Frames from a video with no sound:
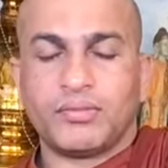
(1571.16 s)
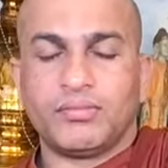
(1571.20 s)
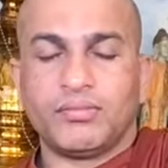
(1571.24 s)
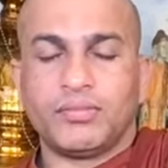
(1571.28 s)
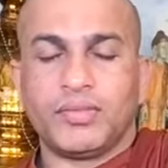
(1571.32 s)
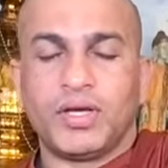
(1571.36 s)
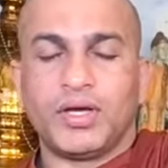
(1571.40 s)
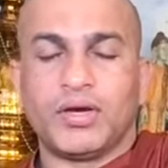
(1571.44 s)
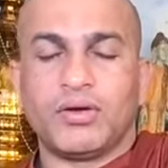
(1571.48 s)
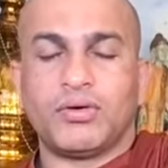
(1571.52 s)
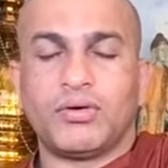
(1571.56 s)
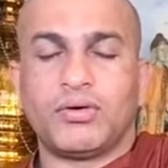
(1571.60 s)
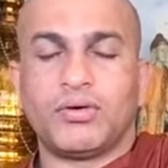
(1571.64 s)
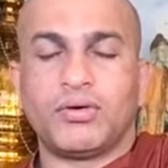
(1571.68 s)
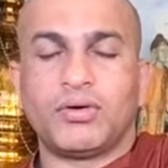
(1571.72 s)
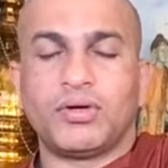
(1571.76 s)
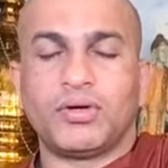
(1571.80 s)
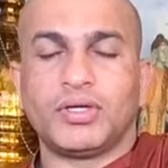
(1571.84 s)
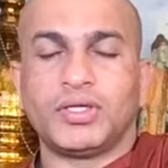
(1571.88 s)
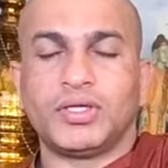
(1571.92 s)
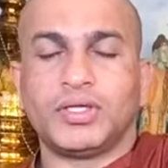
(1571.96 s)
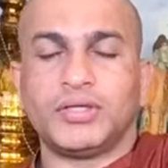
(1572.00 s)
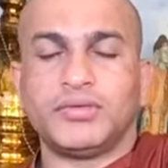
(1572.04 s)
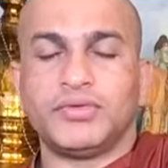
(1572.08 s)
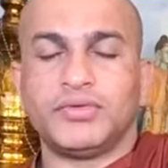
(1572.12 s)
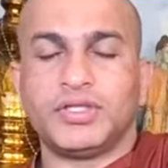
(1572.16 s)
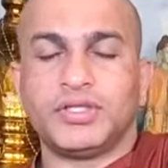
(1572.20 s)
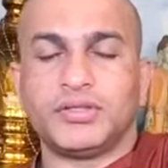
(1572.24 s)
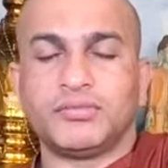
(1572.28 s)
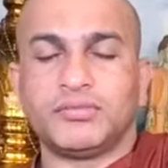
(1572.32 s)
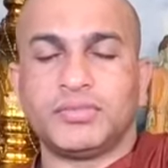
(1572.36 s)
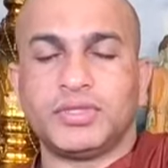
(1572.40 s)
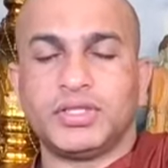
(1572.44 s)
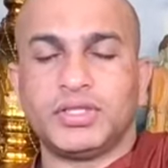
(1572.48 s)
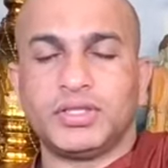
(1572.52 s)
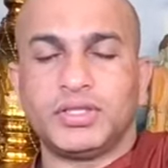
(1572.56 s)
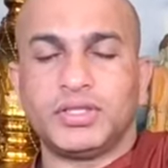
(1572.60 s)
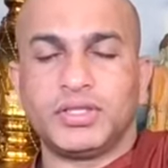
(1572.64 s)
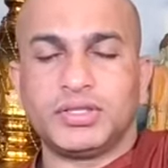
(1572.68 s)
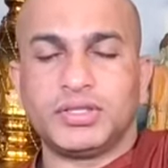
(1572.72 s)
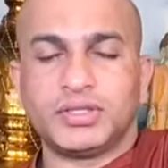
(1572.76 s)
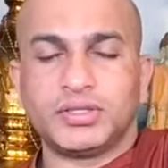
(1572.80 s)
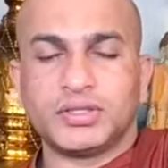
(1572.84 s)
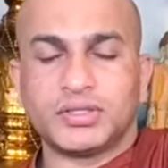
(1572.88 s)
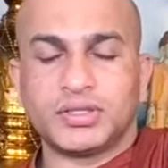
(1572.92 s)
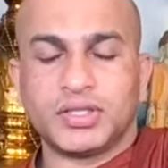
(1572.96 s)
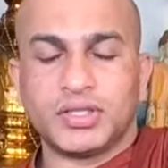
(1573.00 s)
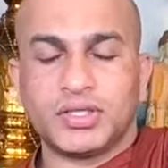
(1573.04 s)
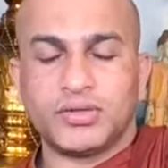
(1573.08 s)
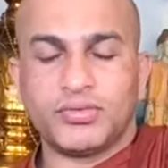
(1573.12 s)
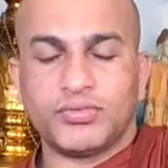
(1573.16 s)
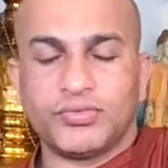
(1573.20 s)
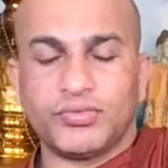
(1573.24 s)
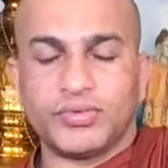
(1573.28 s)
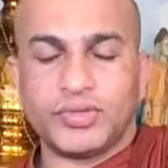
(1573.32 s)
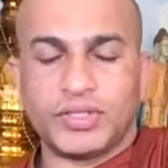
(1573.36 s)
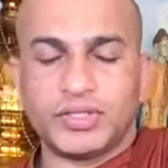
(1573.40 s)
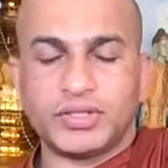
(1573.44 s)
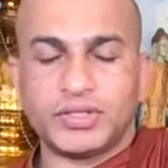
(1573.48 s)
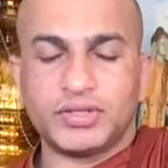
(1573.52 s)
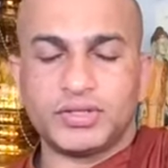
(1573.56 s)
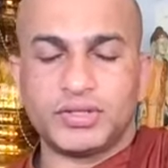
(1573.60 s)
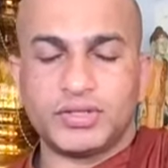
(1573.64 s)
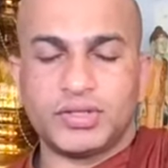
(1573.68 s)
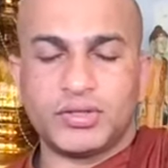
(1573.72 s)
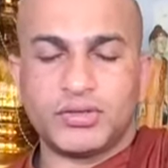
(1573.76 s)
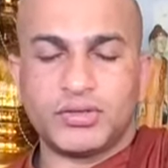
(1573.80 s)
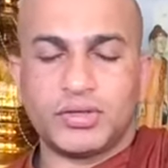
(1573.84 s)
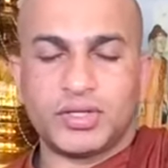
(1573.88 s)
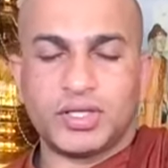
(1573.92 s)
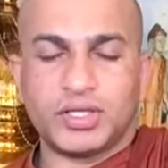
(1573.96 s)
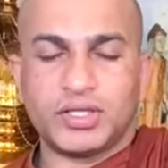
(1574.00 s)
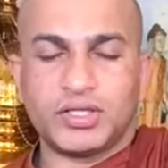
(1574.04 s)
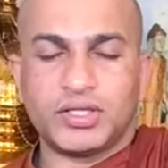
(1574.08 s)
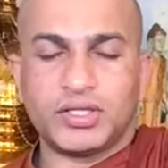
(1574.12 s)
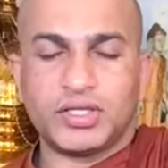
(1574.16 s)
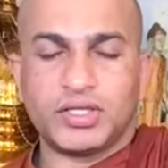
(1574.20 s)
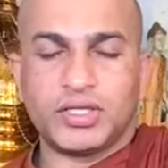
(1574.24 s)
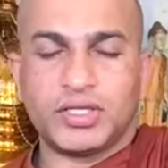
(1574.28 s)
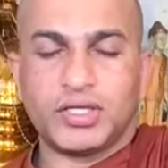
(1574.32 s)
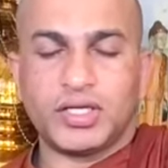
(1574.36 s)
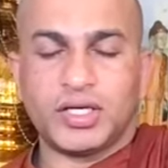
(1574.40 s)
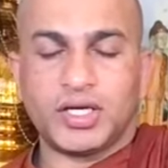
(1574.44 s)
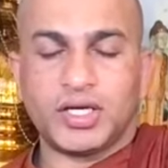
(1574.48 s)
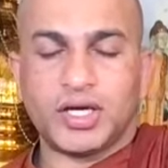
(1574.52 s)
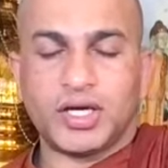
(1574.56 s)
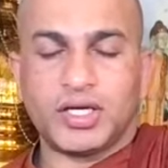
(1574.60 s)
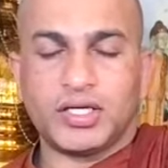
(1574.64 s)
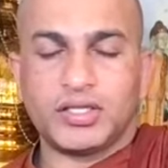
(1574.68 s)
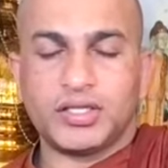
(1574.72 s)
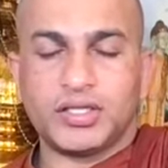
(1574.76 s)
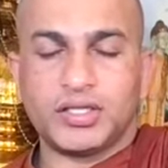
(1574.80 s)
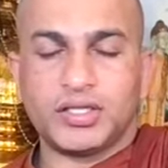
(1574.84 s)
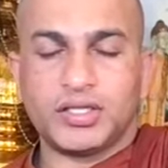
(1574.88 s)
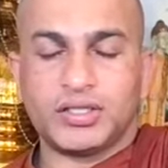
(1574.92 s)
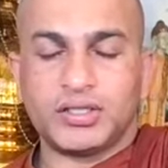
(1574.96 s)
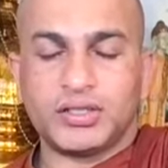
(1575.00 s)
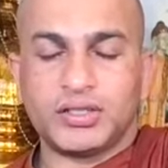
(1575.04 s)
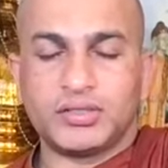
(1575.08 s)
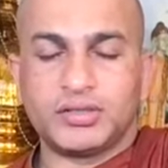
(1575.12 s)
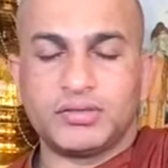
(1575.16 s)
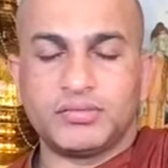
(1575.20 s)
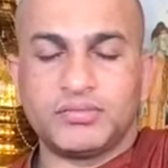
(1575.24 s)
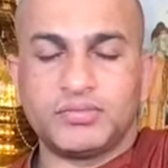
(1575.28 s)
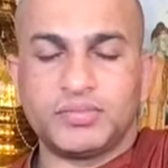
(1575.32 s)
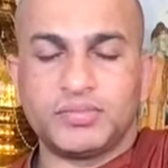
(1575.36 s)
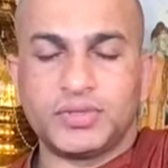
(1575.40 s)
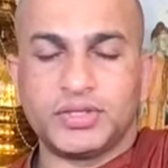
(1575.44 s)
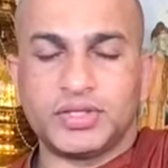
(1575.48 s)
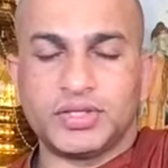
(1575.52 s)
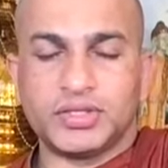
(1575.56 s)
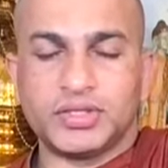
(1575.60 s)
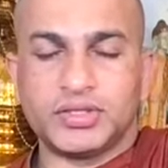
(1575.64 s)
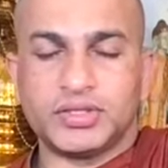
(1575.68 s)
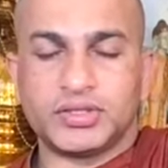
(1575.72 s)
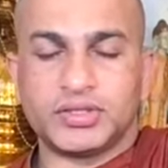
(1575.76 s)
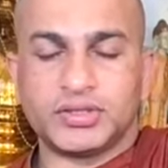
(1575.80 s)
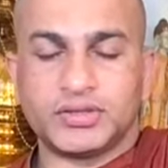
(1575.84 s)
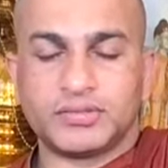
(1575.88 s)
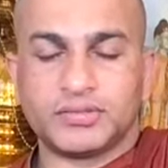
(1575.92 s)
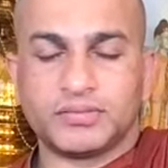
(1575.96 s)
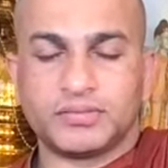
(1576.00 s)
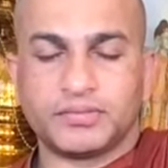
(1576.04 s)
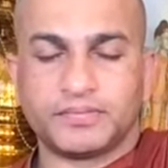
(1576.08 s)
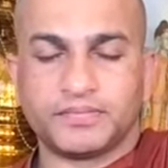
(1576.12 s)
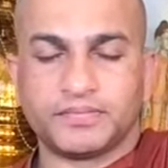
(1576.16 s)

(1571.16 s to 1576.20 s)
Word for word: May all living beings live in security and in peace.